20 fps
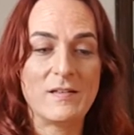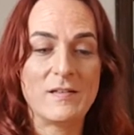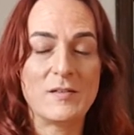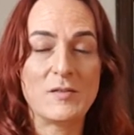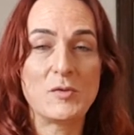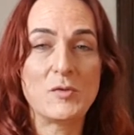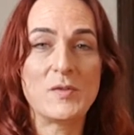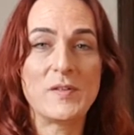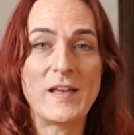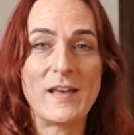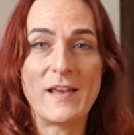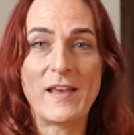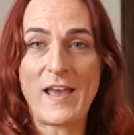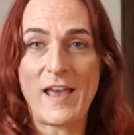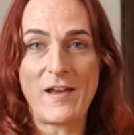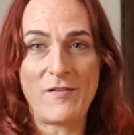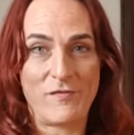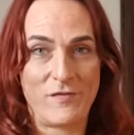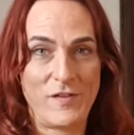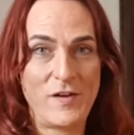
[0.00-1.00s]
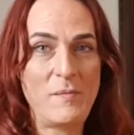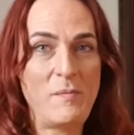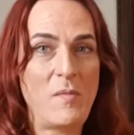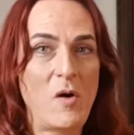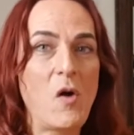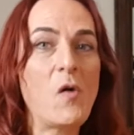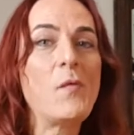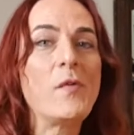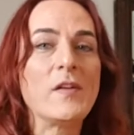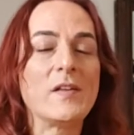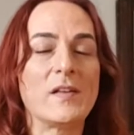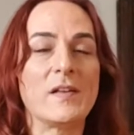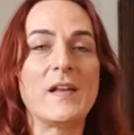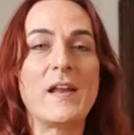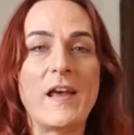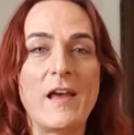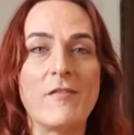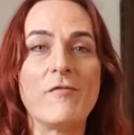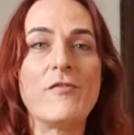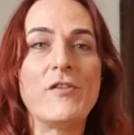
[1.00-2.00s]
to take every moment and
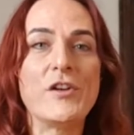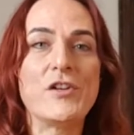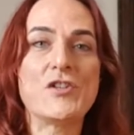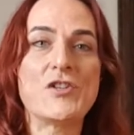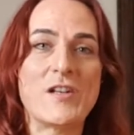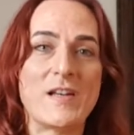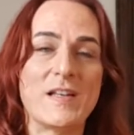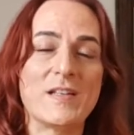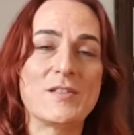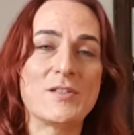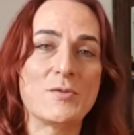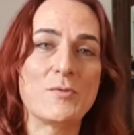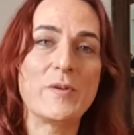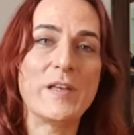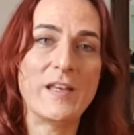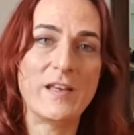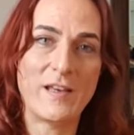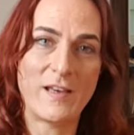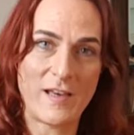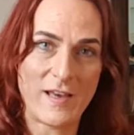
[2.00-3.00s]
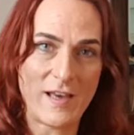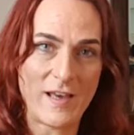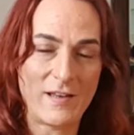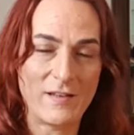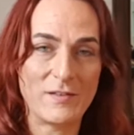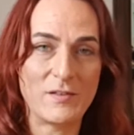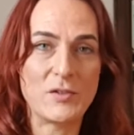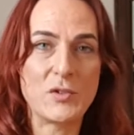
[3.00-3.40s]
every chance we can